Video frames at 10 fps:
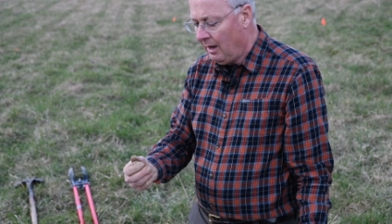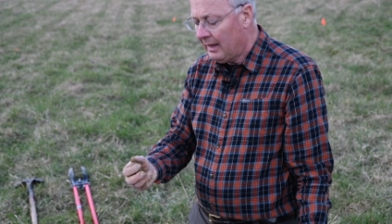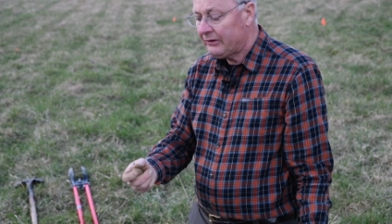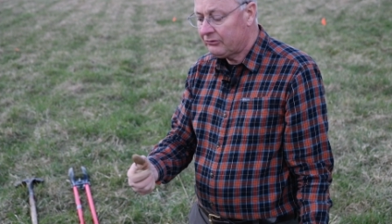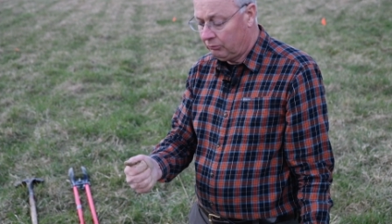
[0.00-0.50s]

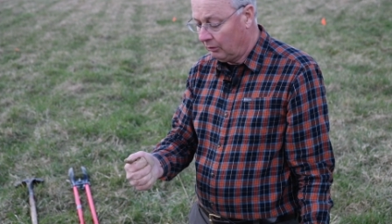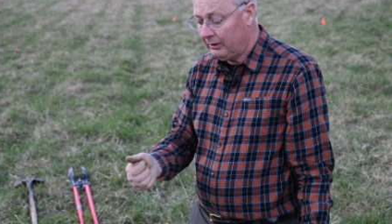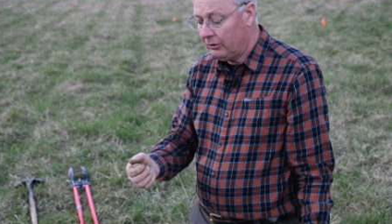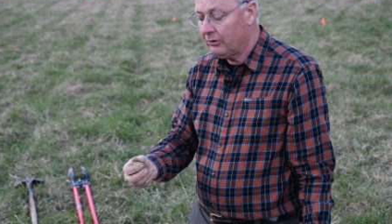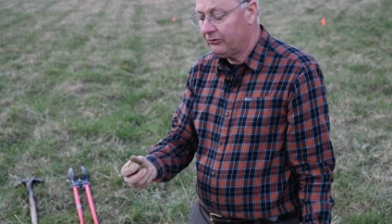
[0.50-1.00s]
That's a
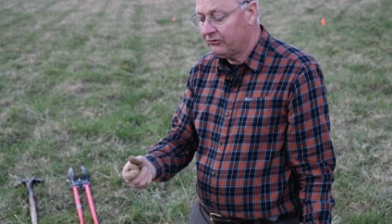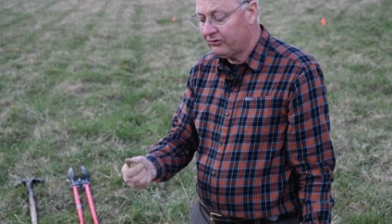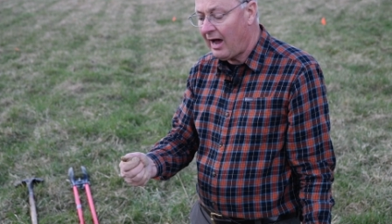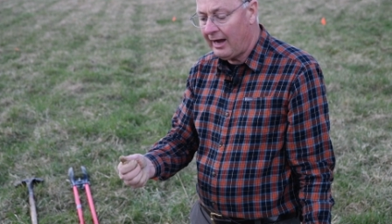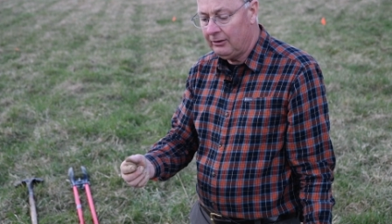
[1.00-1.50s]
really good
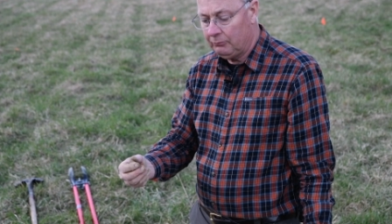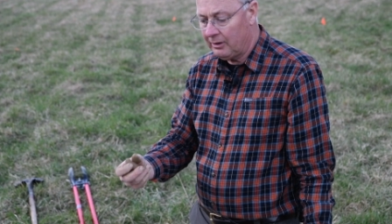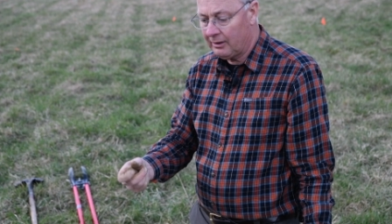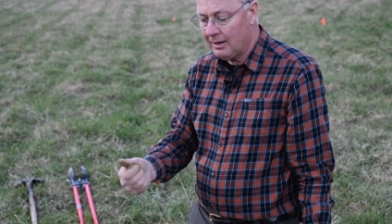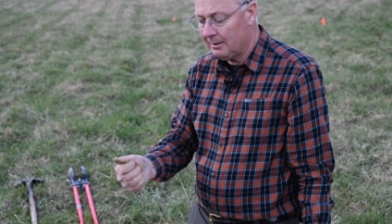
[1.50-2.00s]
sign when
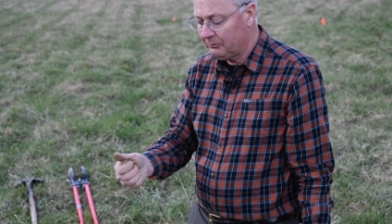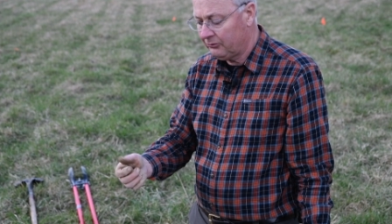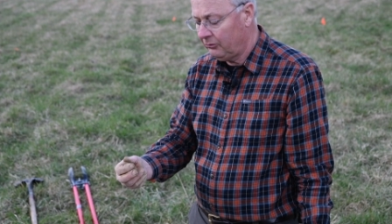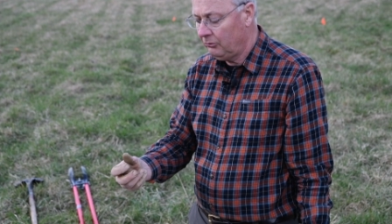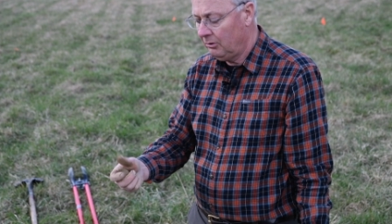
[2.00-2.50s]
it comes
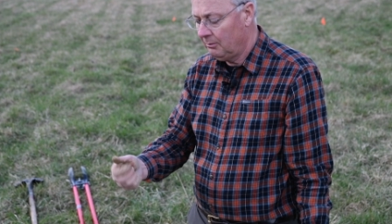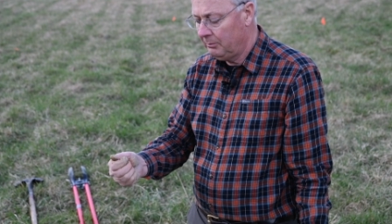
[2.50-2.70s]
to